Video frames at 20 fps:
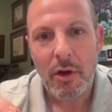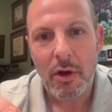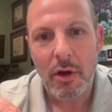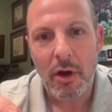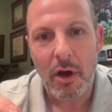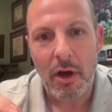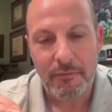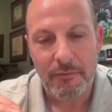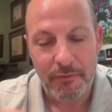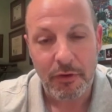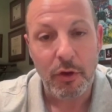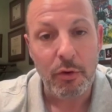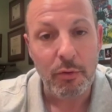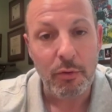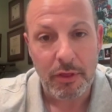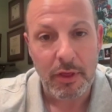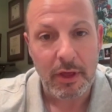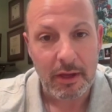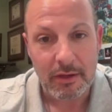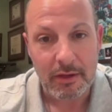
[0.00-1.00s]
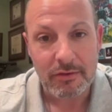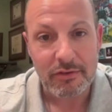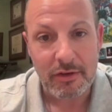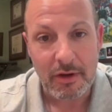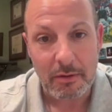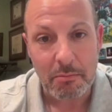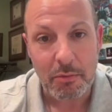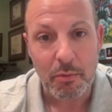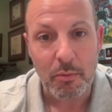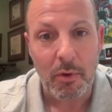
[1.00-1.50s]
a few things.
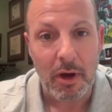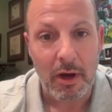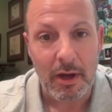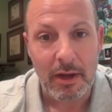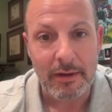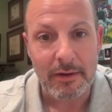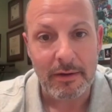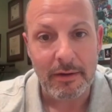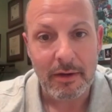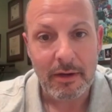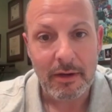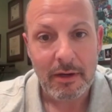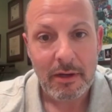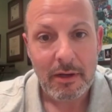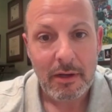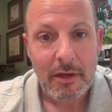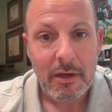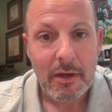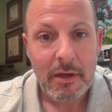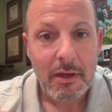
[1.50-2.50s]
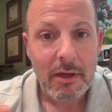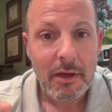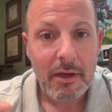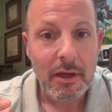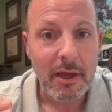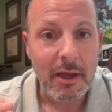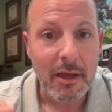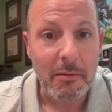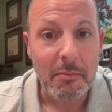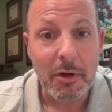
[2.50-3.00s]
Number one,
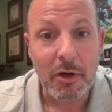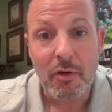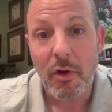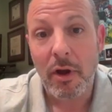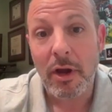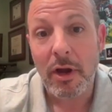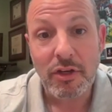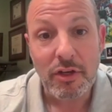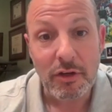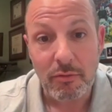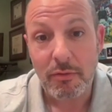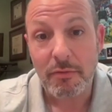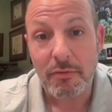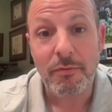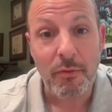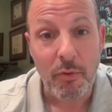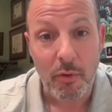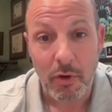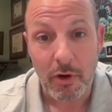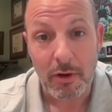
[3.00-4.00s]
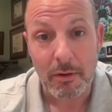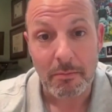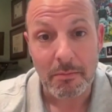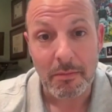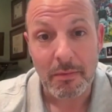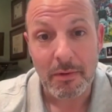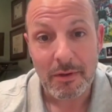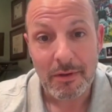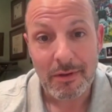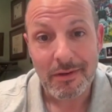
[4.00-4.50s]
immigration
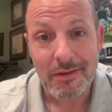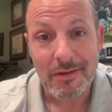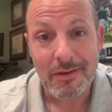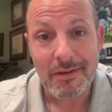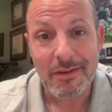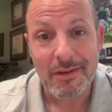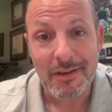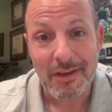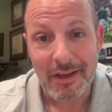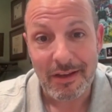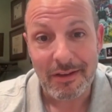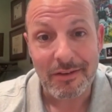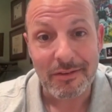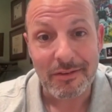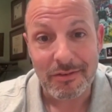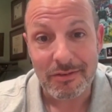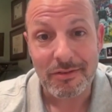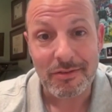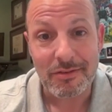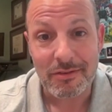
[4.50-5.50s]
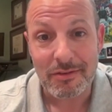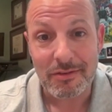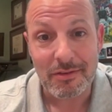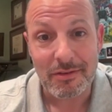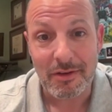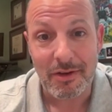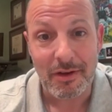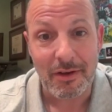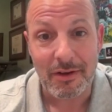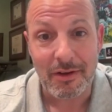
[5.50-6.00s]
reform is
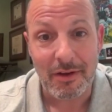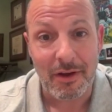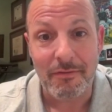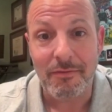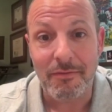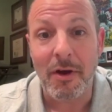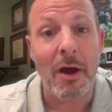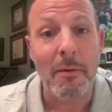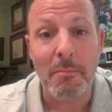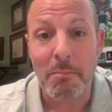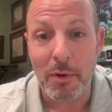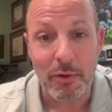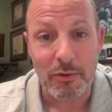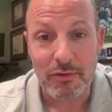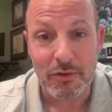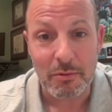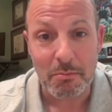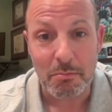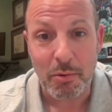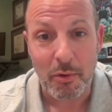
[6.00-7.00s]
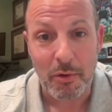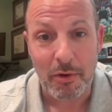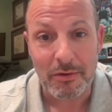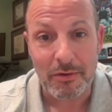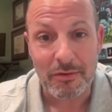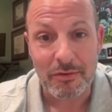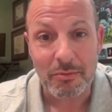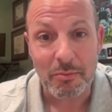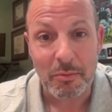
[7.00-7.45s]
of utmost importance.